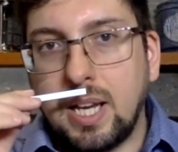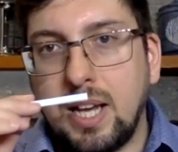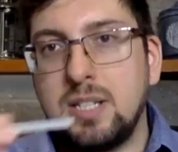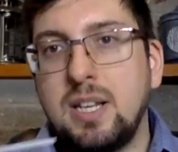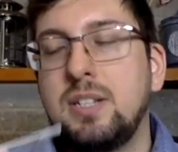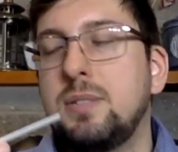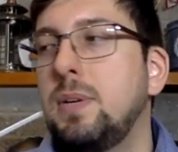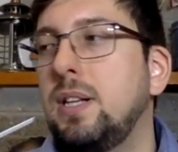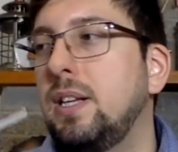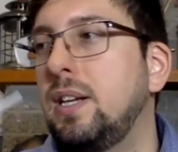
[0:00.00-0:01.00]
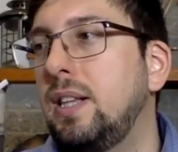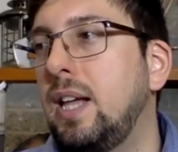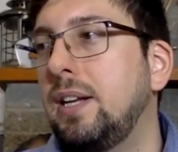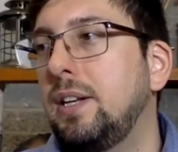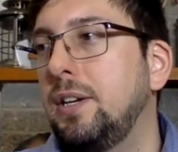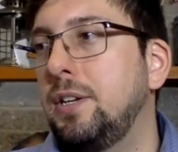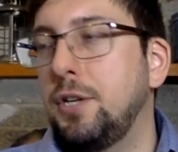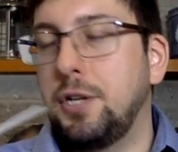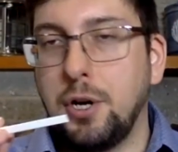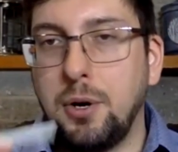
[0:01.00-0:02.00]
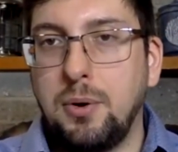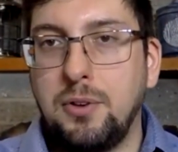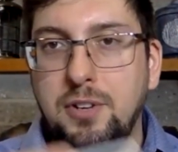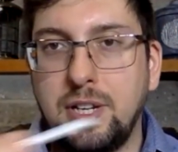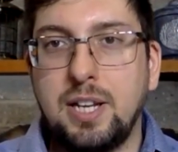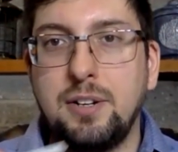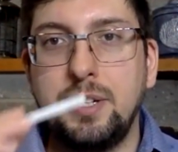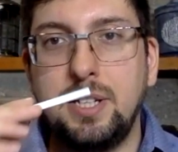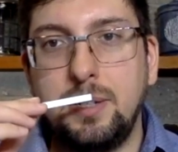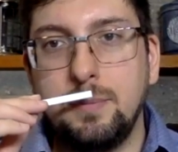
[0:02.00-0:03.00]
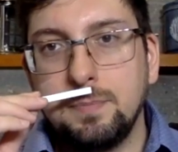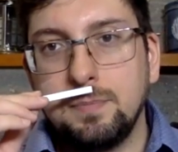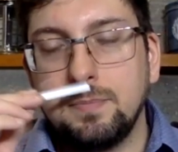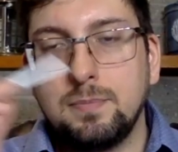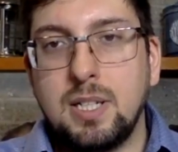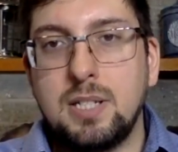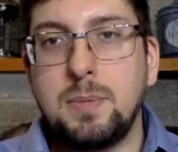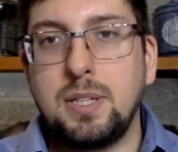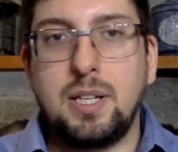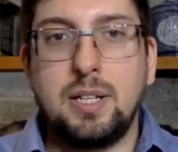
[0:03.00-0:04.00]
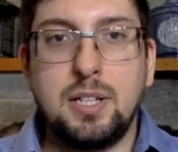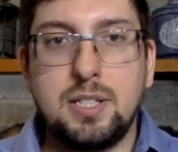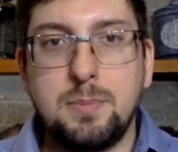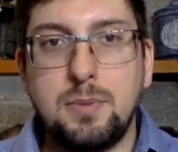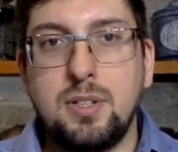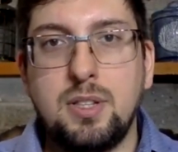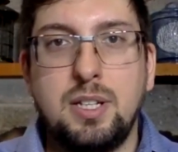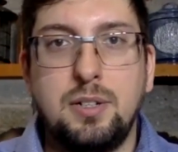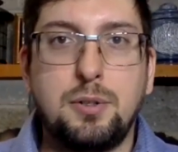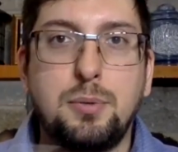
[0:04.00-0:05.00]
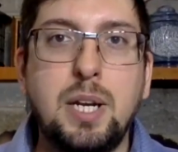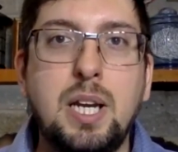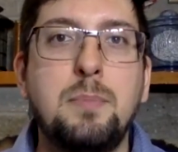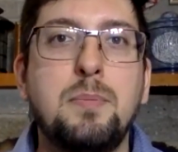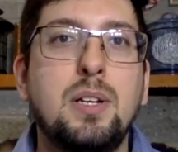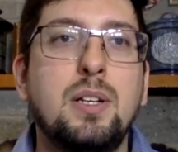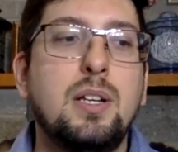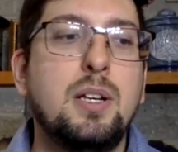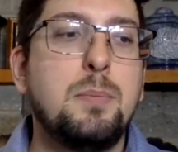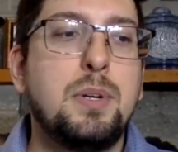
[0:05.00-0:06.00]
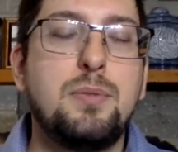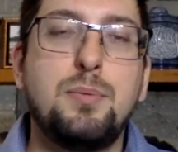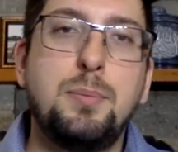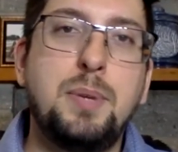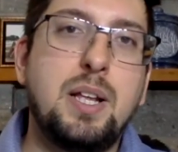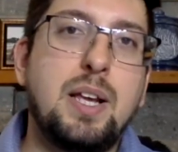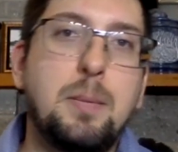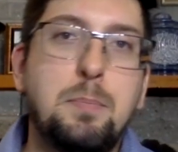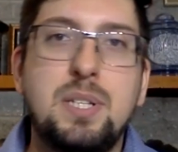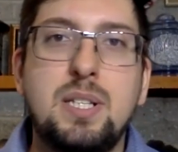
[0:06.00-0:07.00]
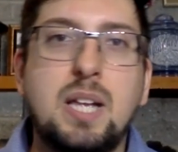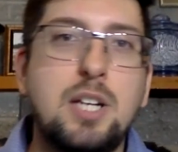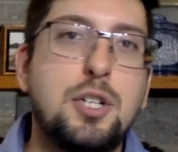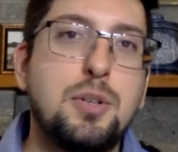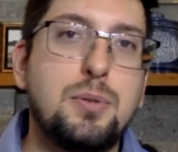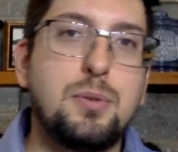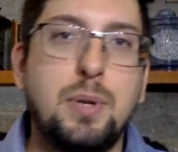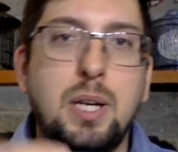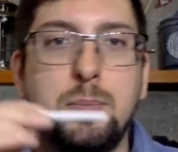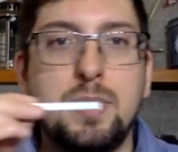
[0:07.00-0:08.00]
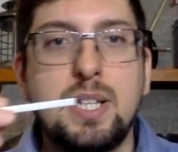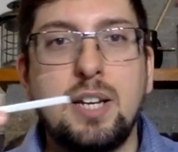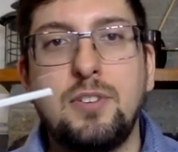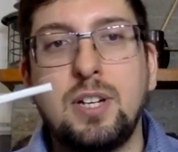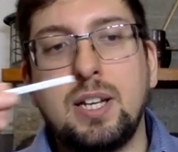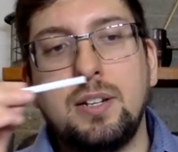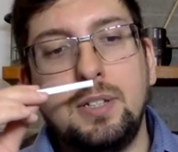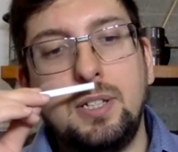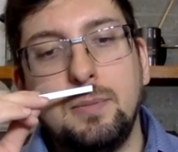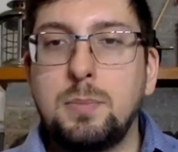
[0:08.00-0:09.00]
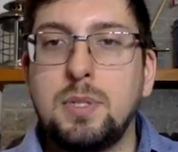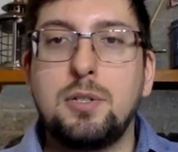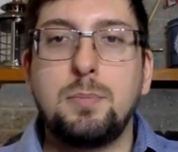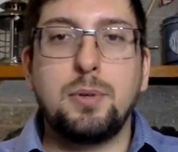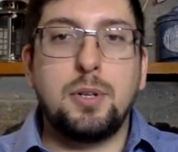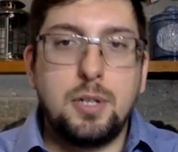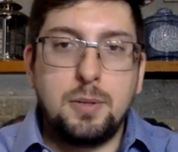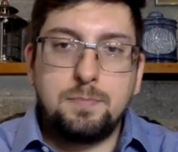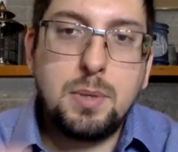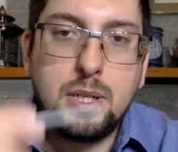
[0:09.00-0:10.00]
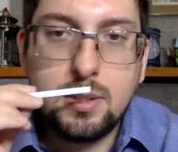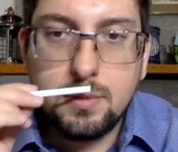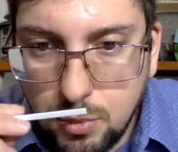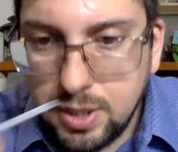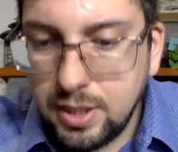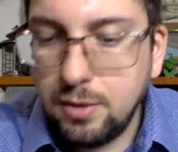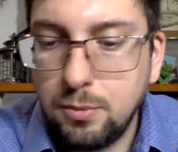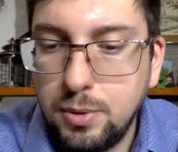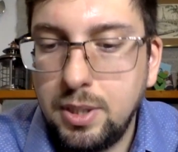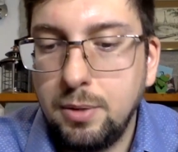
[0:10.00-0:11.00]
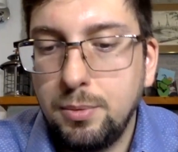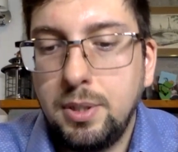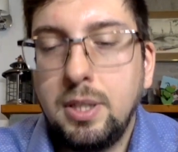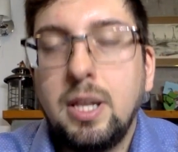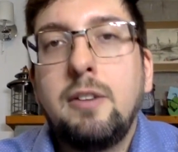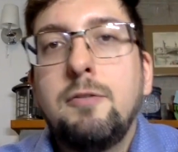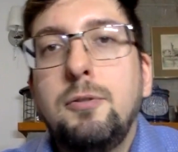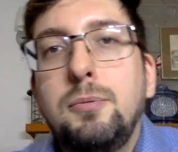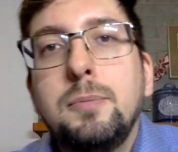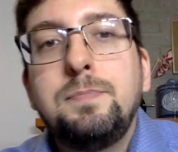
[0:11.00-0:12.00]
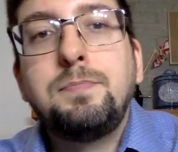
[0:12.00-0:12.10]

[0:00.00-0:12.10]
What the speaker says: I smell like the dough of the cannoli. I smell like some little cream, but it will be like a pistachio cream inside of the cannoli. It smells super good. It smells really, really, really like food.